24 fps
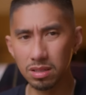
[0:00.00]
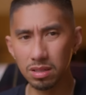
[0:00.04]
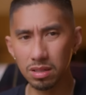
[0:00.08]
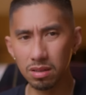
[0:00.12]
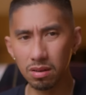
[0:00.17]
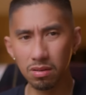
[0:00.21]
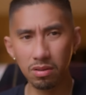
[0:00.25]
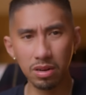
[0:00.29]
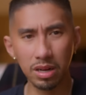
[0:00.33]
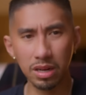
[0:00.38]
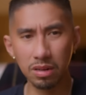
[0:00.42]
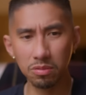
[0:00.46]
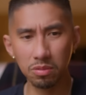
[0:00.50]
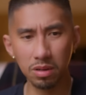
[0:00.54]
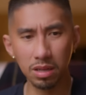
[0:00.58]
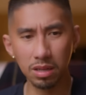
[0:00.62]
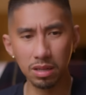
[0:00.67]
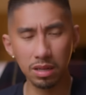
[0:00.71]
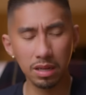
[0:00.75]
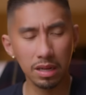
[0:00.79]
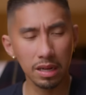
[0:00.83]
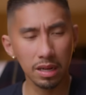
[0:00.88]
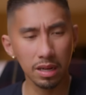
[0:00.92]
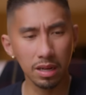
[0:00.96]
it's like, all right,
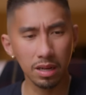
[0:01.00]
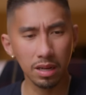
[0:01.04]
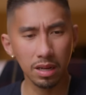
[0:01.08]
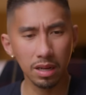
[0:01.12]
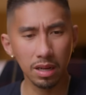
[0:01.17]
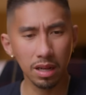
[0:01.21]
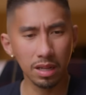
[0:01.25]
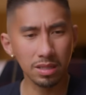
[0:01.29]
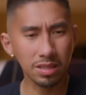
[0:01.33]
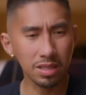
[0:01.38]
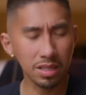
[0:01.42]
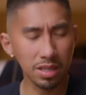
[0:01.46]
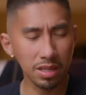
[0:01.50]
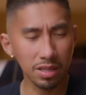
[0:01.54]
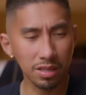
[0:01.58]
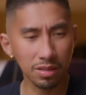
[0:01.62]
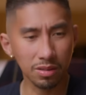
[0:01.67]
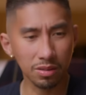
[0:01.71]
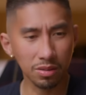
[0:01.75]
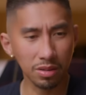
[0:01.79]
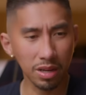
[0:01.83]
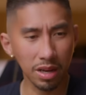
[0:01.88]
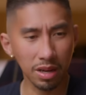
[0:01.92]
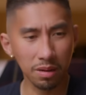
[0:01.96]
well, I'll see you,
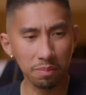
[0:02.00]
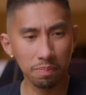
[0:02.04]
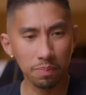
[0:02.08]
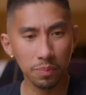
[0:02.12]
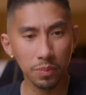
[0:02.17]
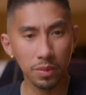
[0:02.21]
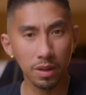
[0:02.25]
okay?